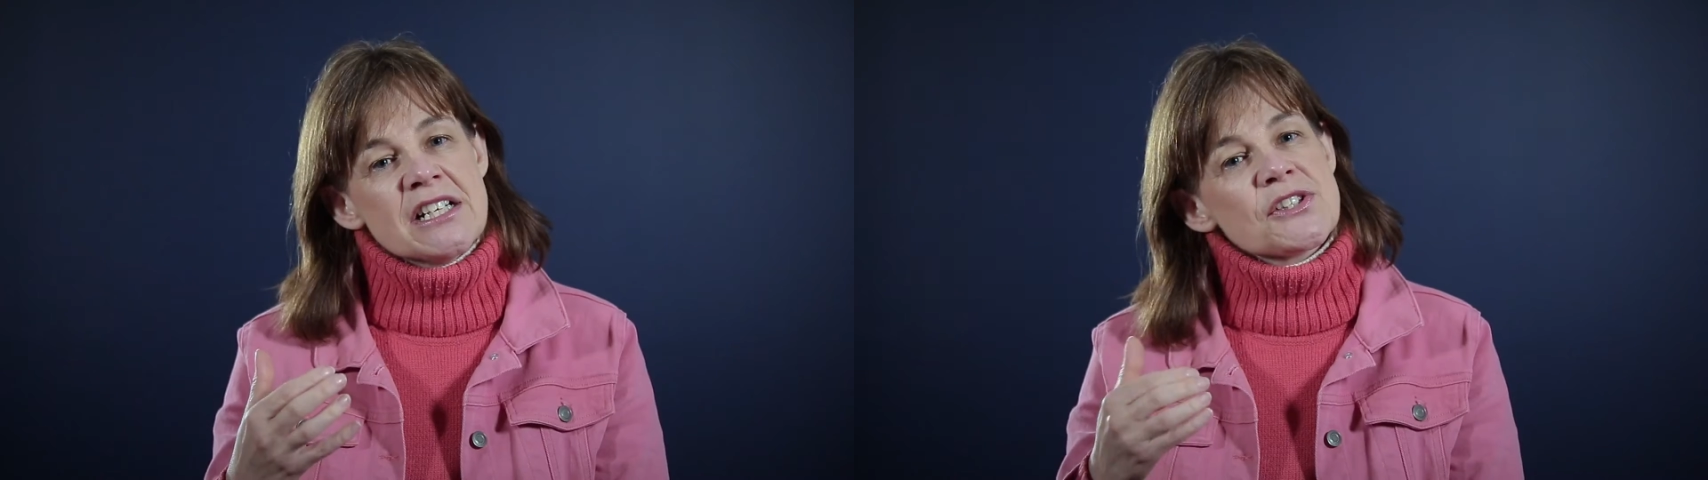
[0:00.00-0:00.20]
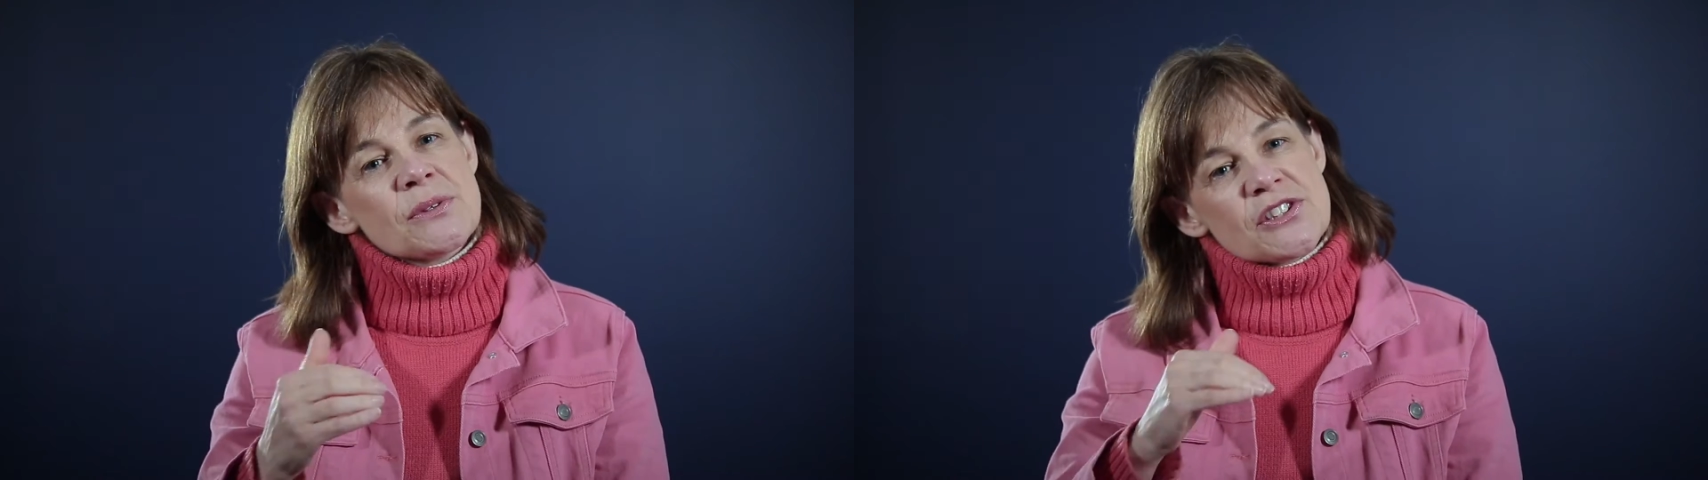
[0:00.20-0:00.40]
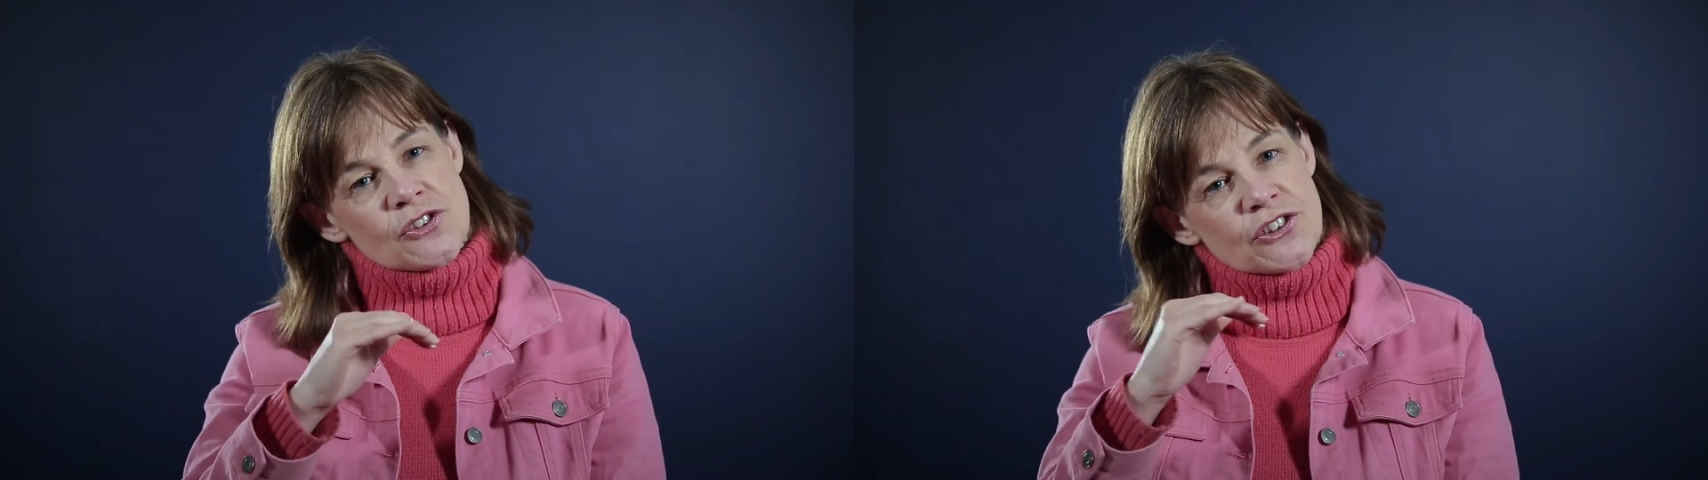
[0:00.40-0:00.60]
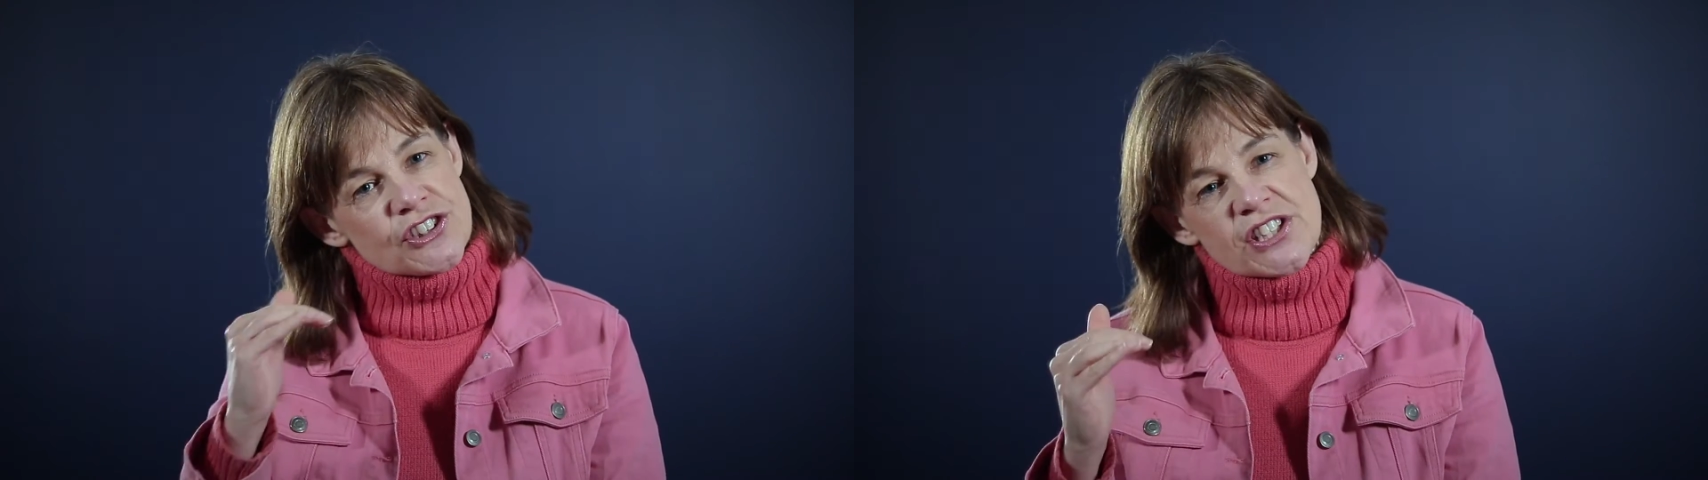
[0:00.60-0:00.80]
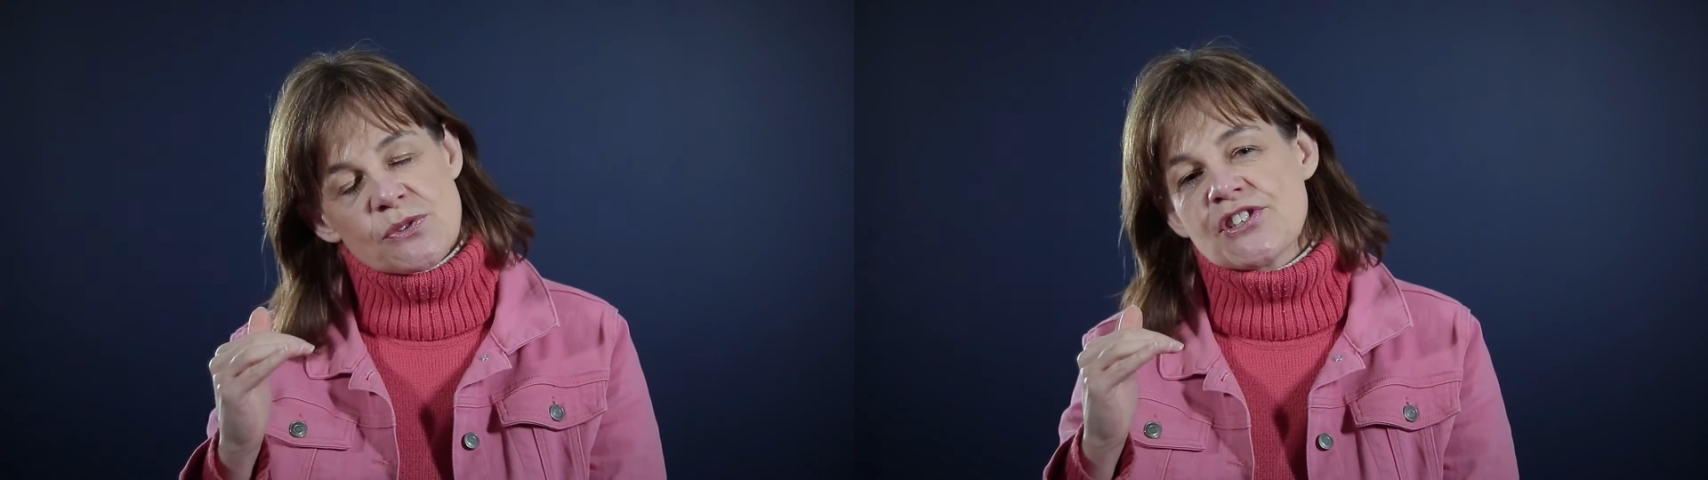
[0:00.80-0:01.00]
So it's not
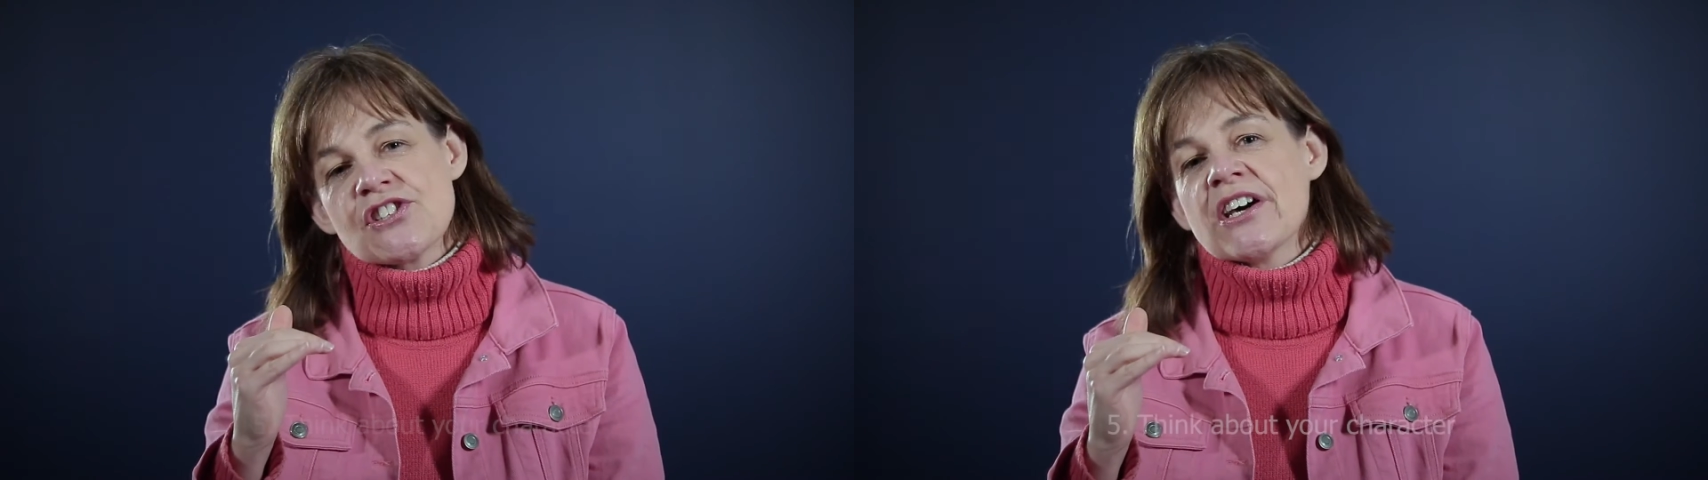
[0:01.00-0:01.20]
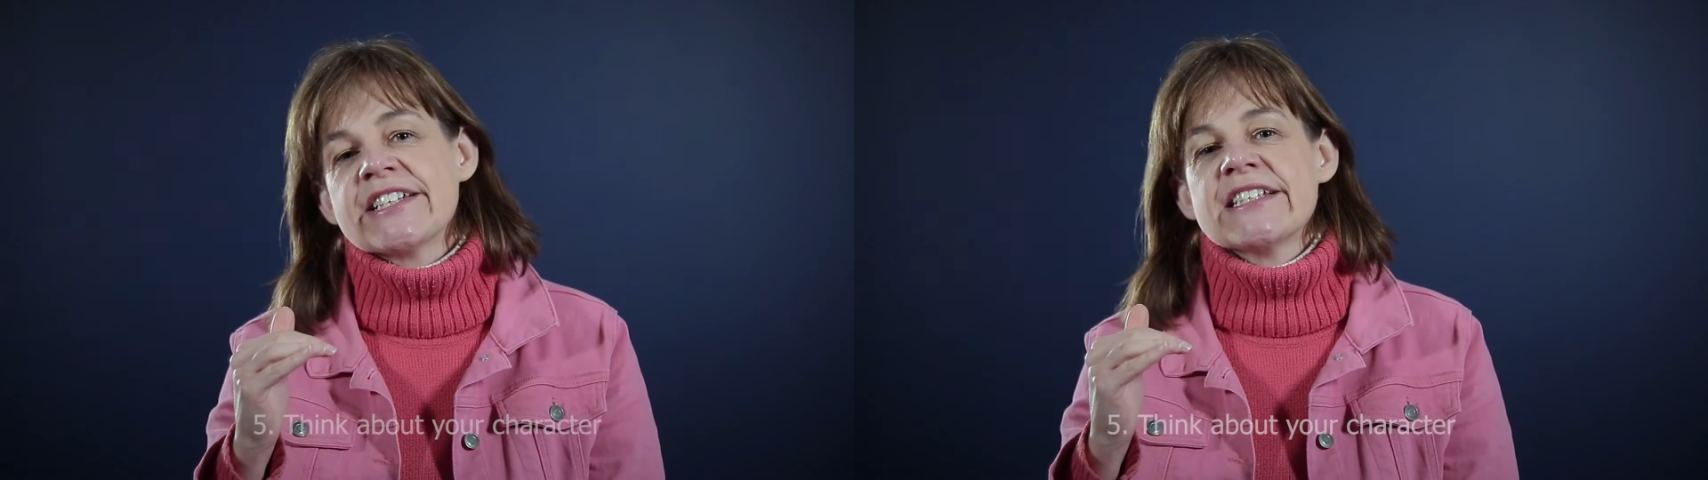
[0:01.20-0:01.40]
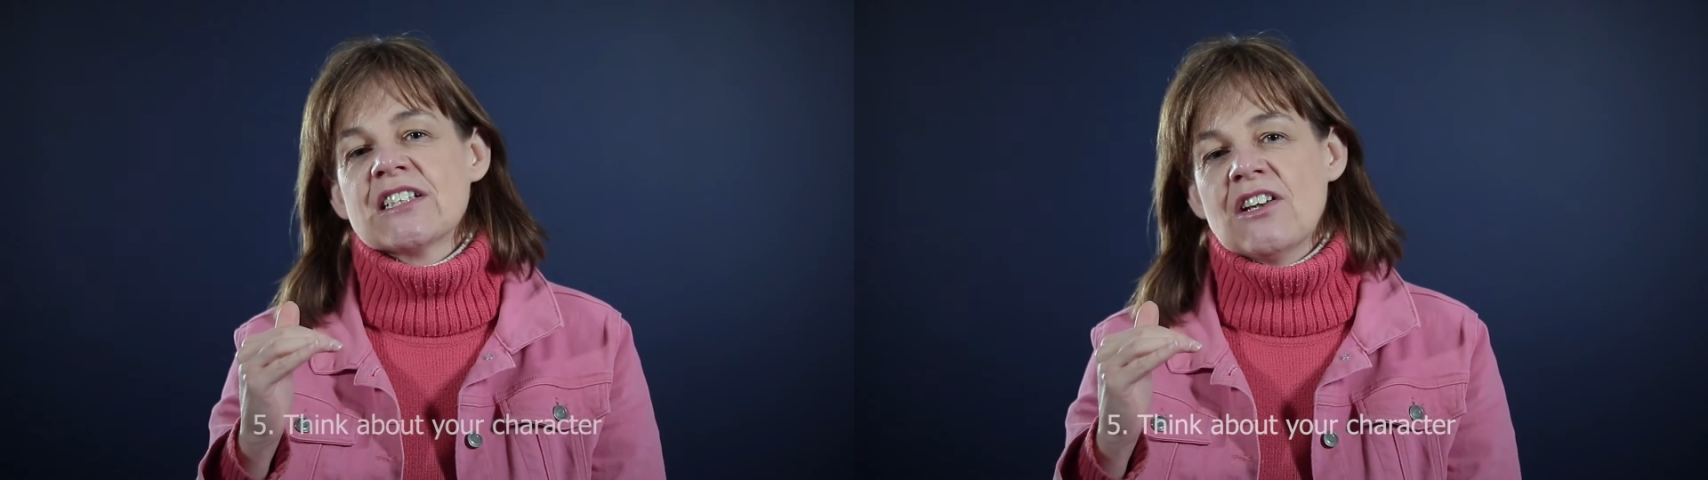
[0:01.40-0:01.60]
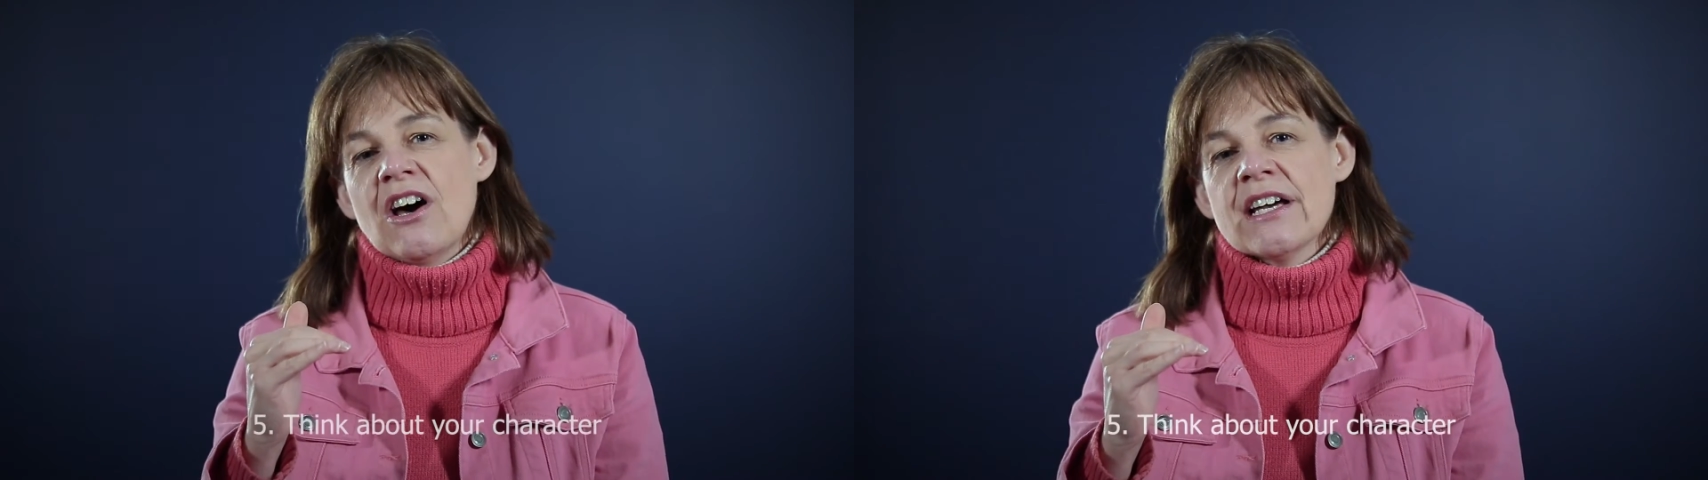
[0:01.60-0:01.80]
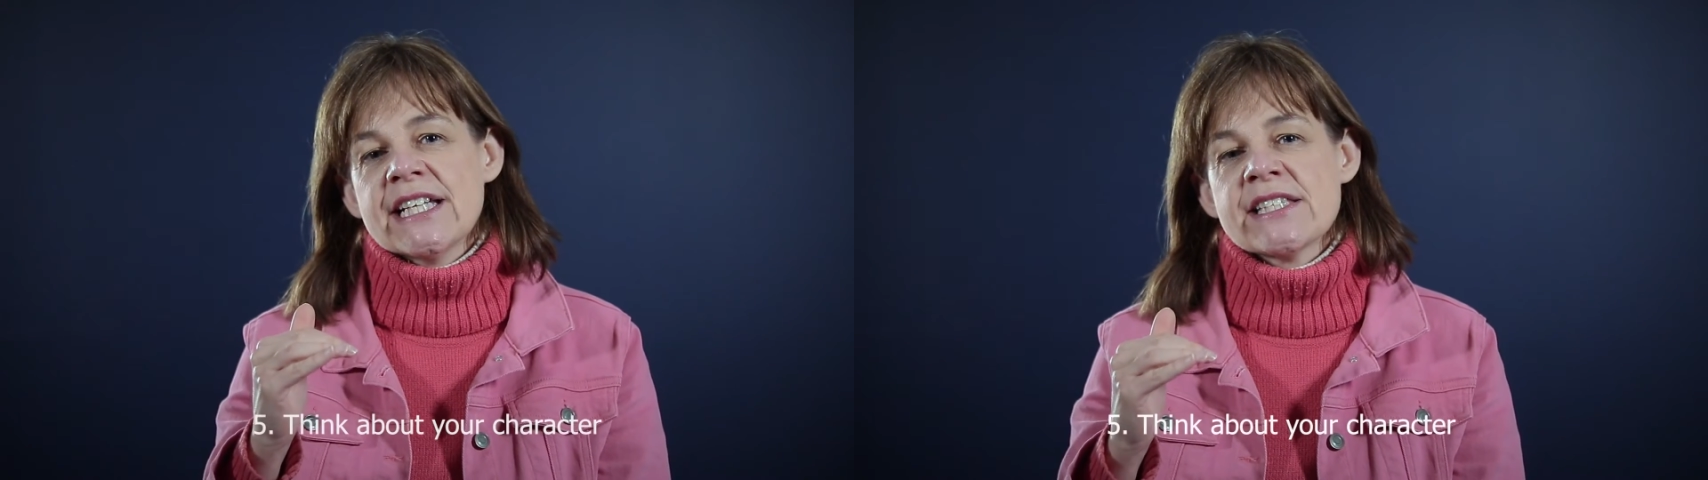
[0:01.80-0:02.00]
just reciting the
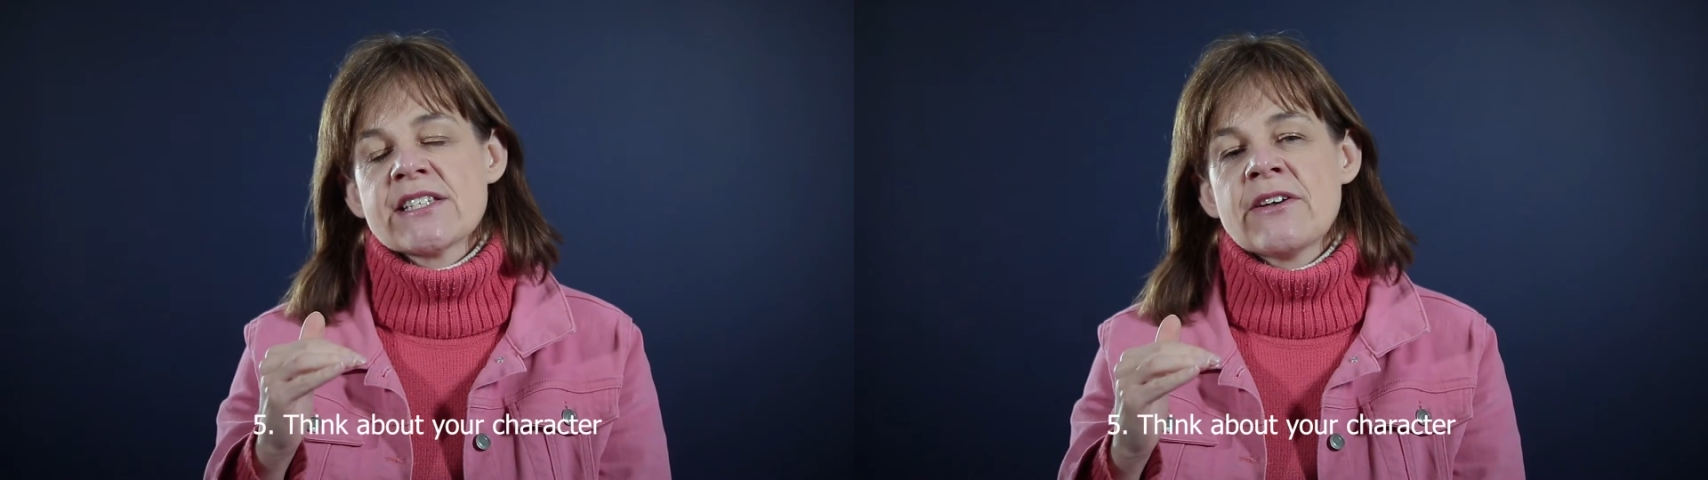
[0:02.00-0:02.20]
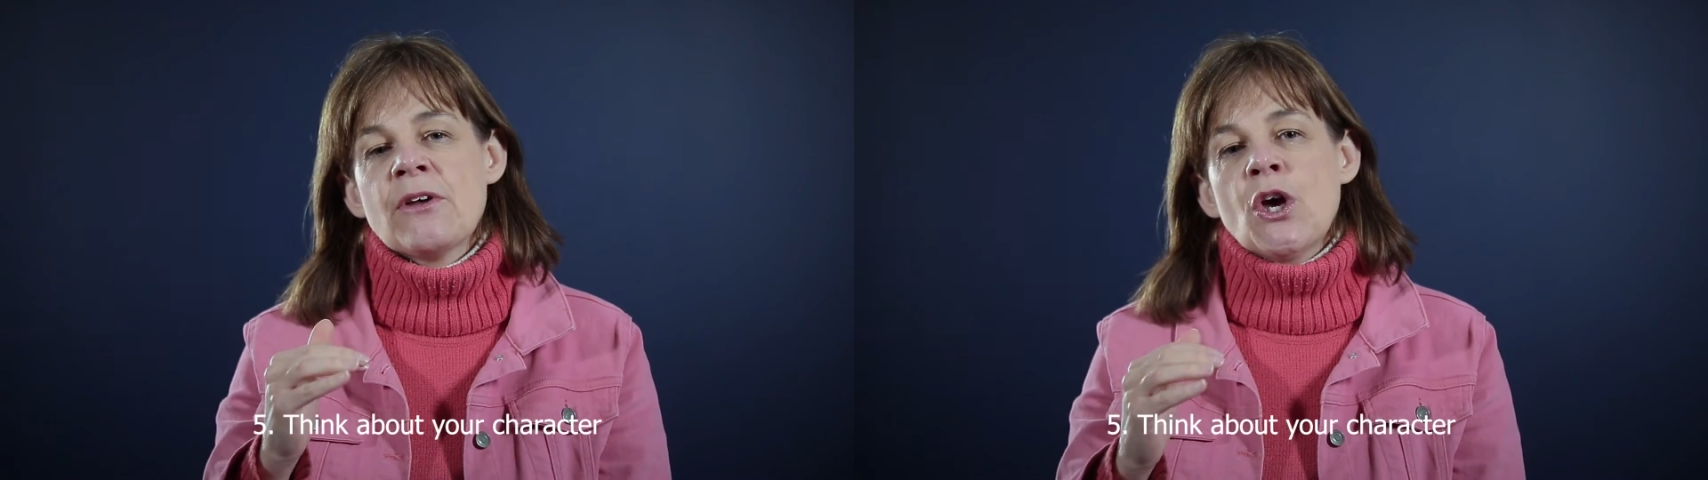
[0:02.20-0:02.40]
lines.